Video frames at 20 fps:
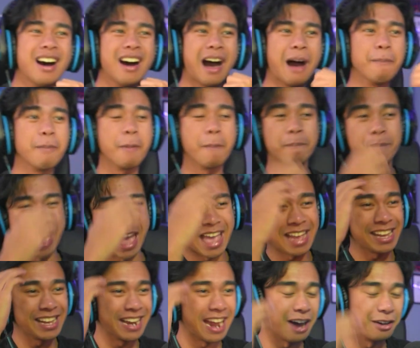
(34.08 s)
I've been
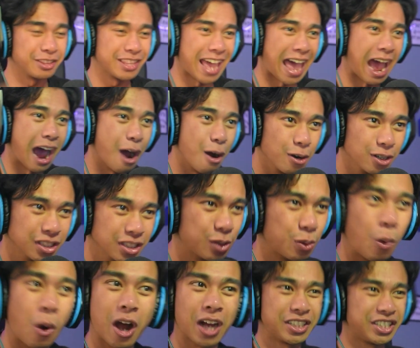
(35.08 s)
banging out the hours just
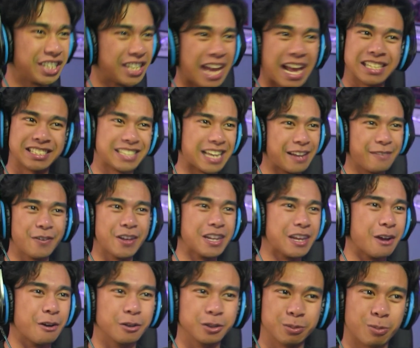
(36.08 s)
watching essay videos,